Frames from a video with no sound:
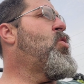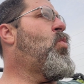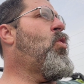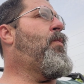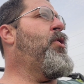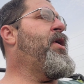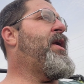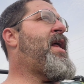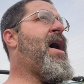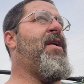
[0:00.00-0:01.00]
We're
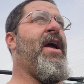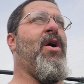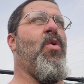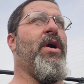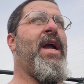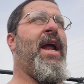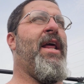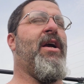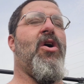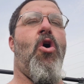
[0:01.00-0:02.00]
putting down a
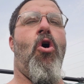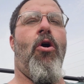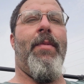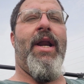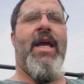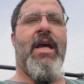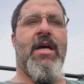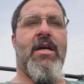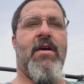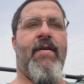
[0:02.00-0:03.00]
organic Harmony
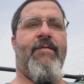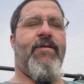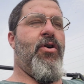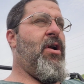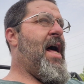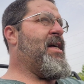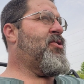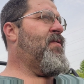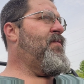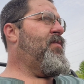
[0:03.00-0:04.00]

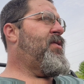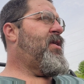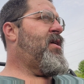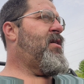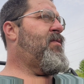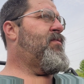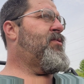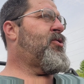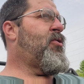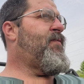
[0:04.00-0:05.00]
fertilizer,
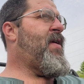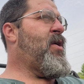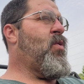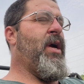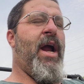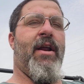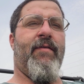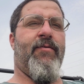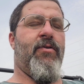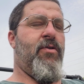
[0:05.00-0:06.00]
certified organic
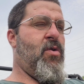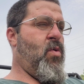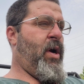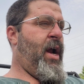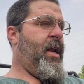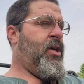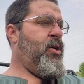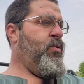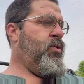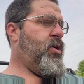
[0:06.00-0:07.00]
for organic
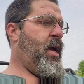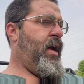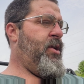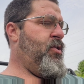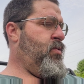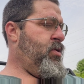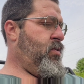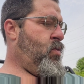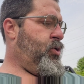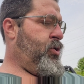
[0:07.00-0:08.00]
use, and you can
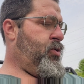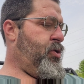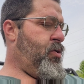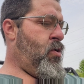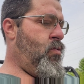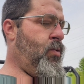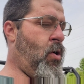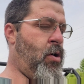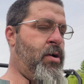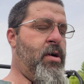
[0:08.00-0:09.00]
of course use it in your home
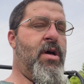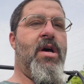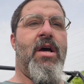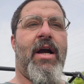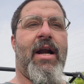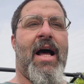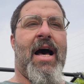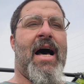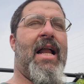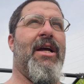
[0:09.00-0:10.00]
garden, and I
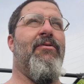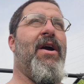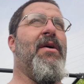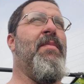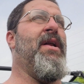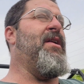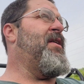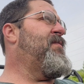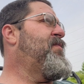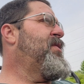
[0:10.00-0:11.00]
highly recommend it.
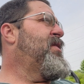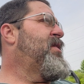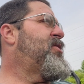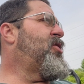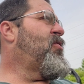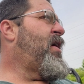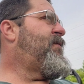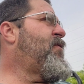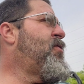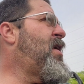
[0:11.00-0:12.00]
It's a great
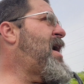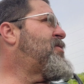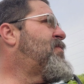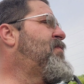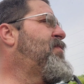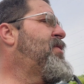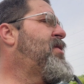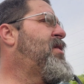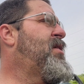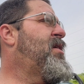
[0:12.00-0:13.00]
fertilizer.
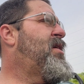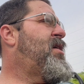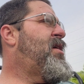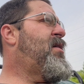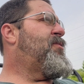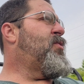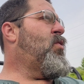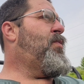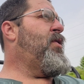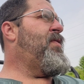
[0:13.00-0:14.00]
So
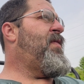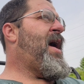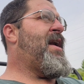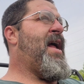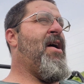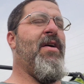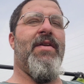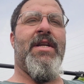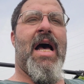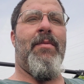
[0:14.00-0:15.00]
we're putting that down at
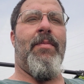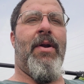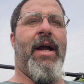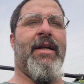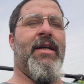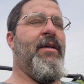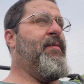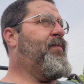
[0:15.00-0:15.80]
the time of planting.